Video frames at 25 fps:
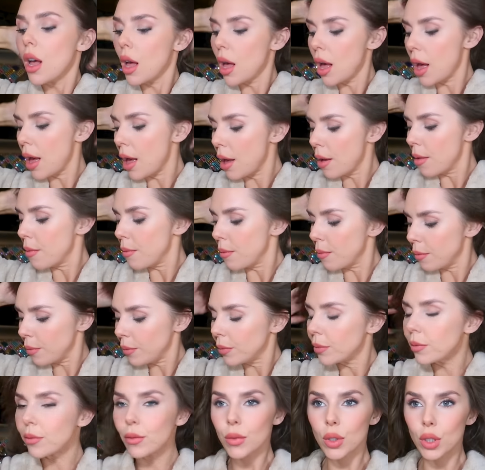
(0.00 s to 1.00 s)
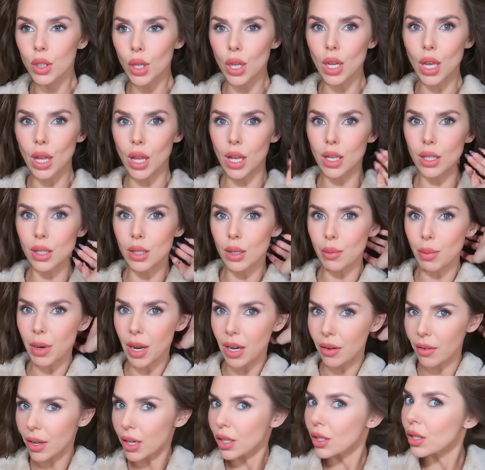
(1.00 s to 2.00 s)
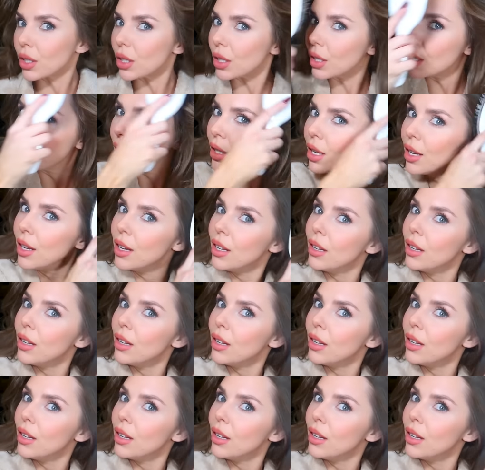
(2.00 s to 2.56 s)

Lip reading: So yeah, that's the plan of action.